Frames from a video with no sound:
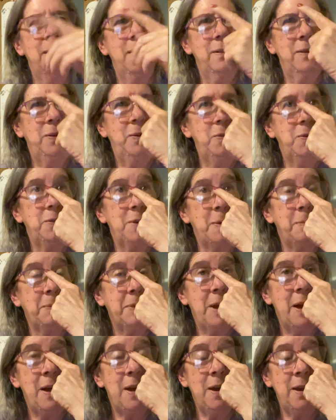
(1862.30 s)
do something
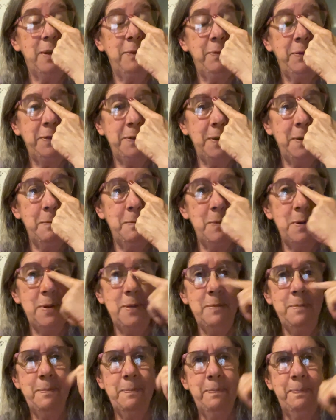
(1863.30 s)
kind for
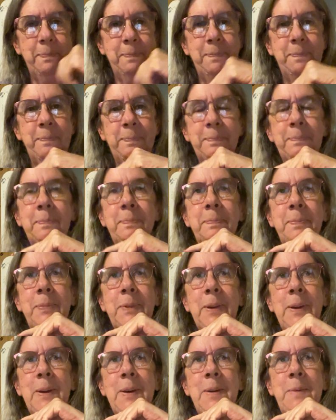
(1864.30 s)
someone.
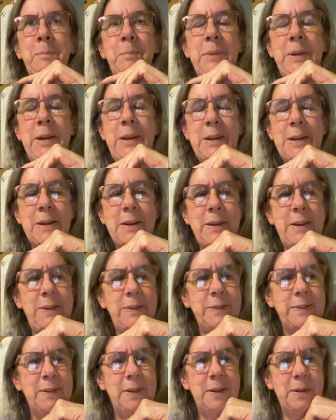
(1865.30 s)
Be
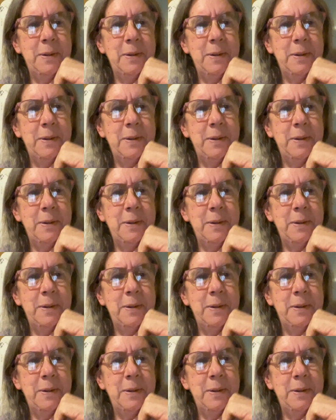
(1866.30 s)
nice.